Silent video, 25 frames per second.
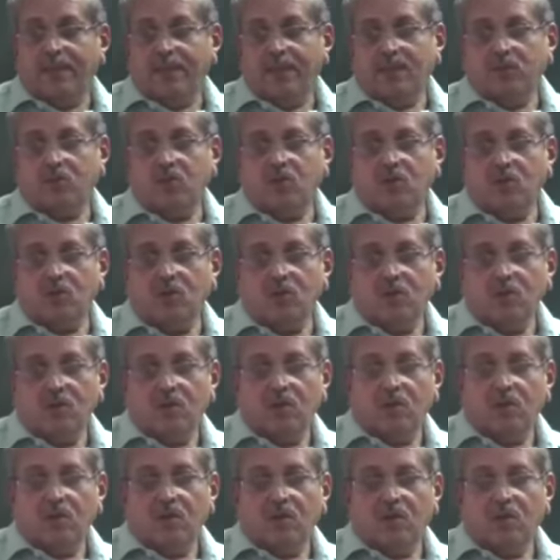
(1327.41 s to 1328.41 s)
So
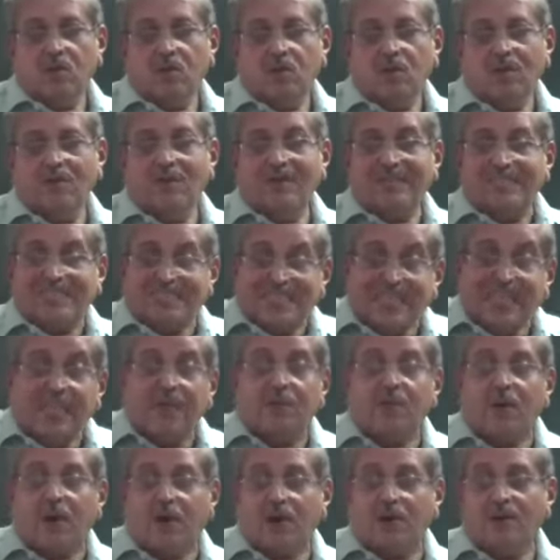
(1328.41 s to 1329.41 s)
about a single
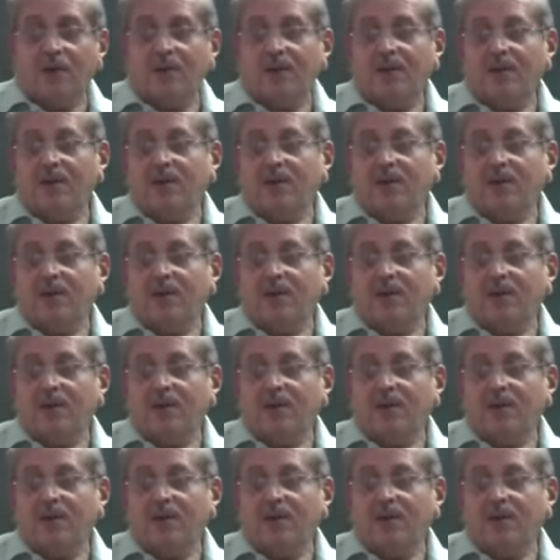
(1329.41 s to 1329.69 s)
bond,